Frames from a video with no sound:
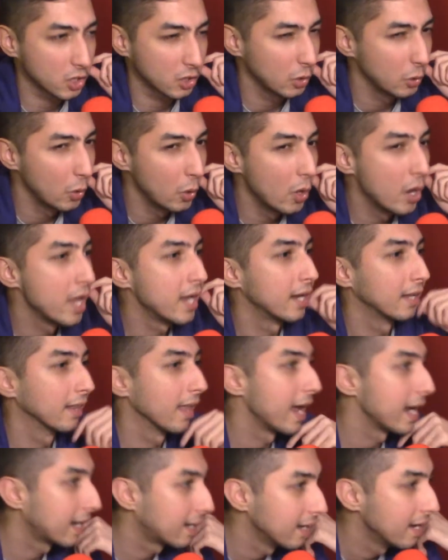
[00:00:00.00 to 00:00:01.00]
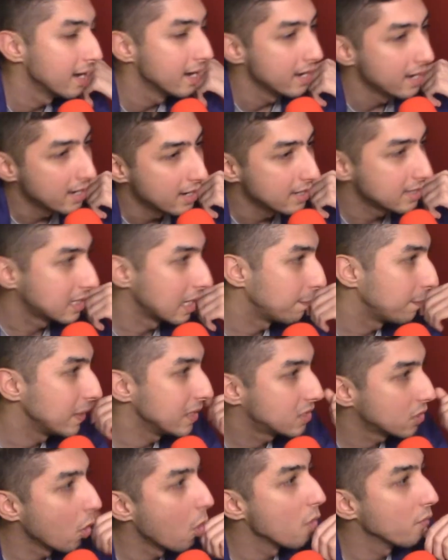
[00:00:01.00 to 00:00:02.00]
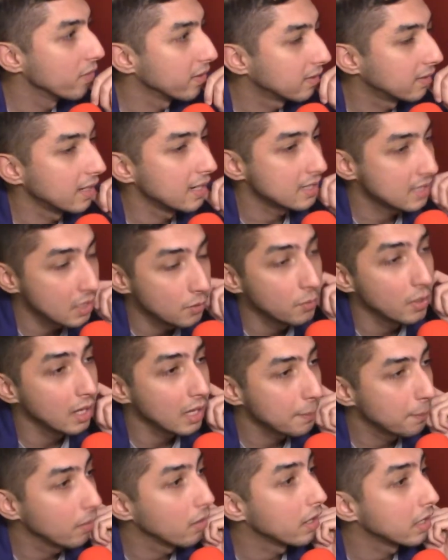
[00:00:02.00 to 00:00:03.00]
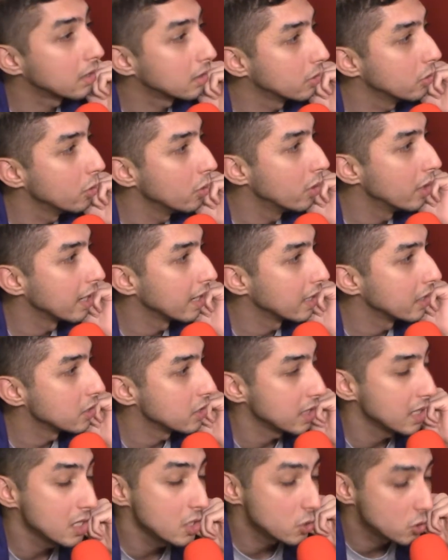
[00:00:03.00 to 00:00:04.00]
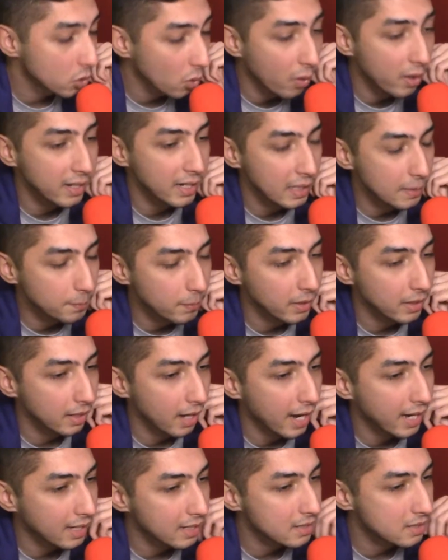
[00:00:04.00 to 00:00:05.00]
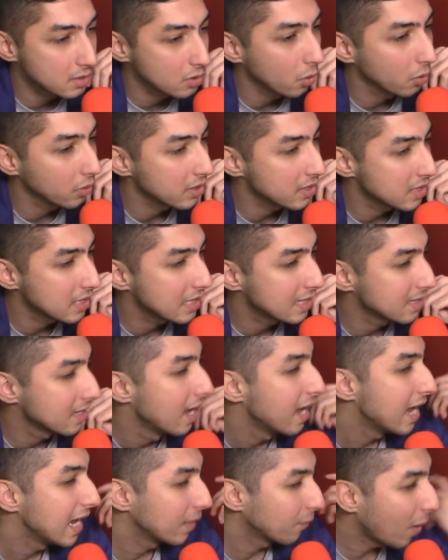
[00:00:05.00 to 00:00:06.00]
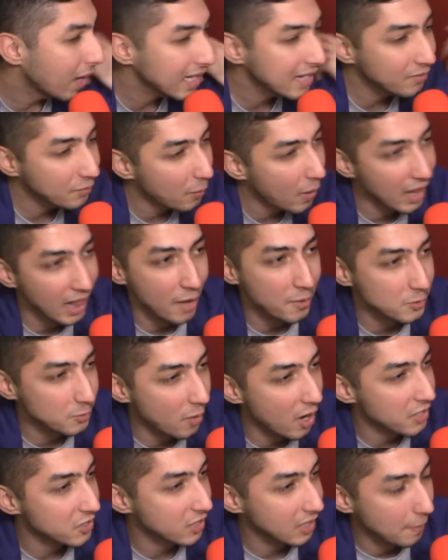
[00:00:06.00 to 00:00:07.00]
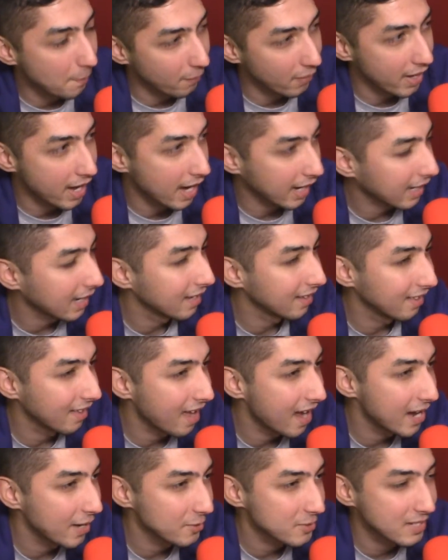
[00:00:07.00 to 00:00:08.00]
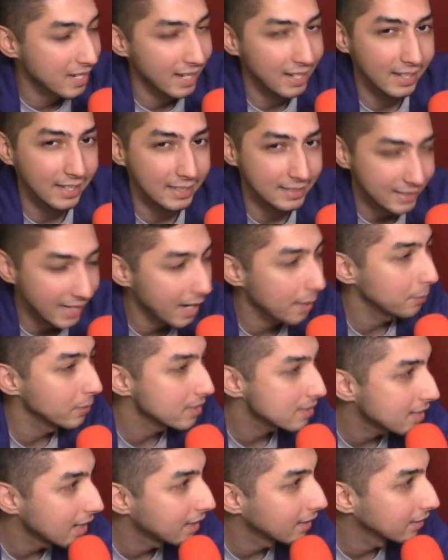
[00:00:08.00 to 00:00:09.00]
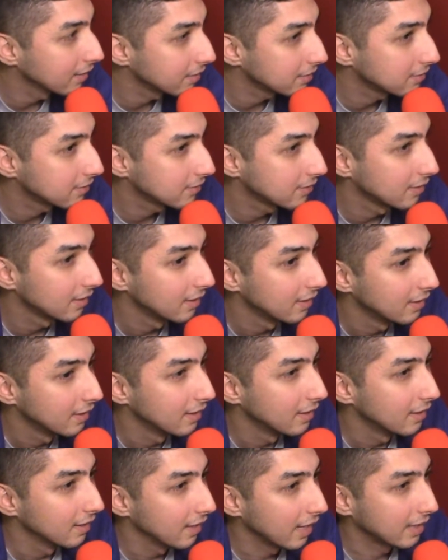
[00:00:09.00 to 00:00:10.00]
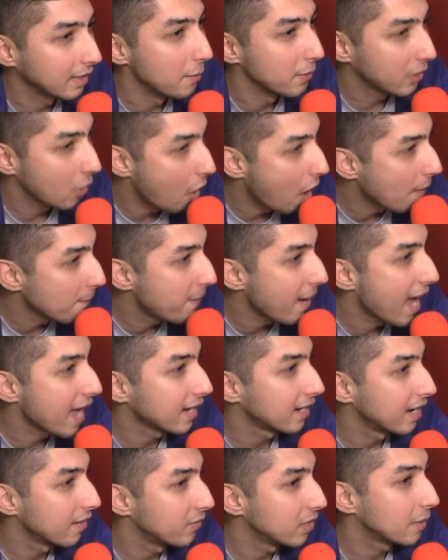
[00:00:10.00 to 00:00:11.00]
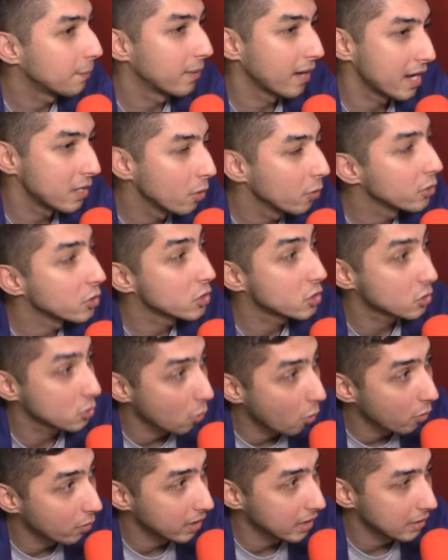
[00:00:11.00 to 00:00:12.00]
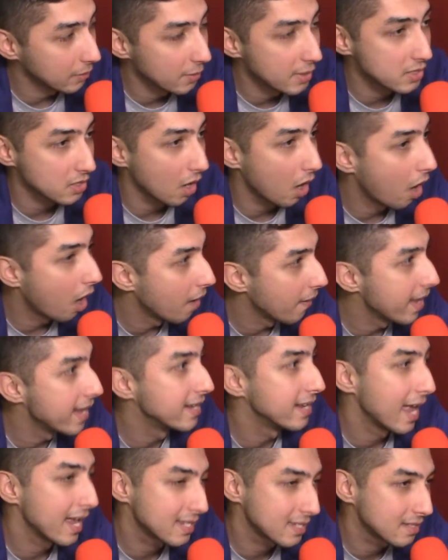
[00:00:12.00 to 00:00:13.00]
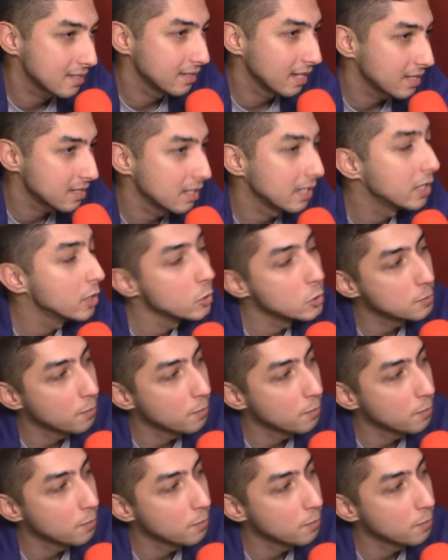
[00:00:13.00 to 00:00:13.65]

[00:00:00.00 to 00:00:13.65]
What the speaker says: through it and like tippy toe over things. He really played through it and he enjoyed it. But I can totally see because while I was watching him play, I can't lie, I was kind of like, damn, this kind of looks like the combat and everything. But I know the story was, and that's a huge